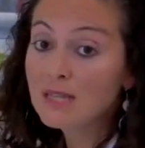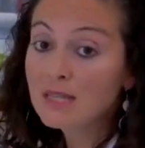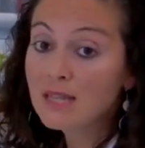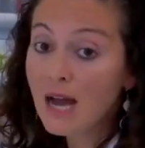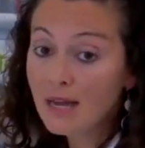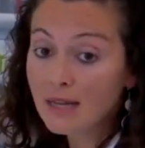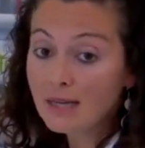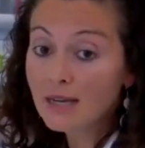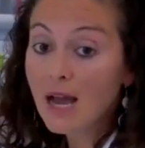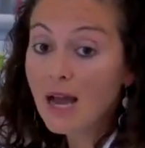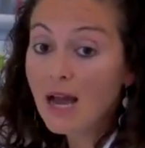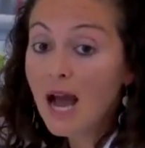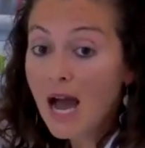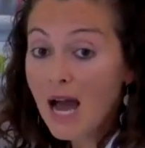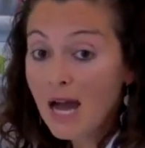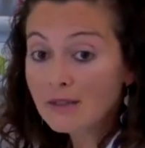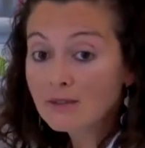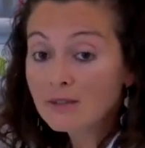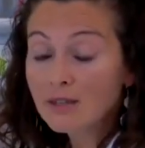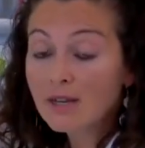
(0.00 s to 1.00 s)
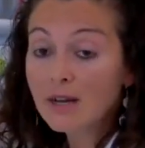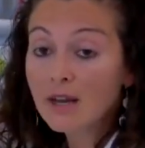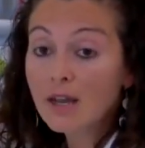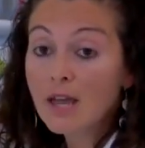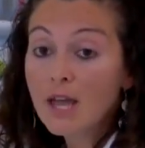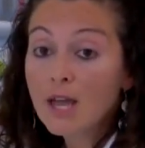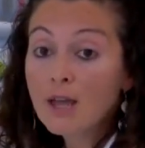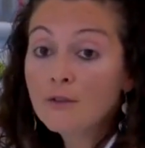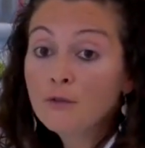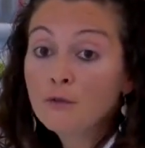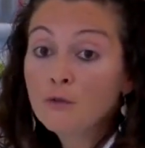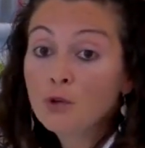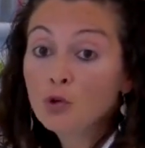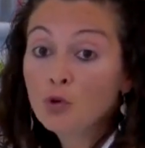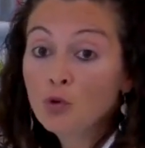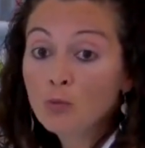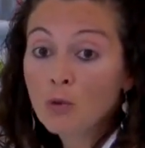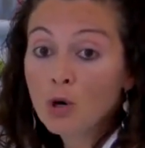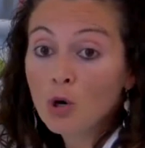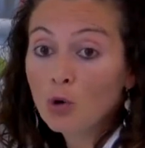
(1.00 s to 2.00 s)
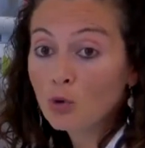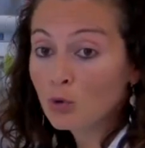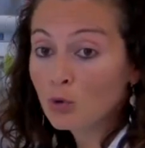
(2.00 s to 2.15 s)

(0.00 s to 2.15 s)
be done under a fume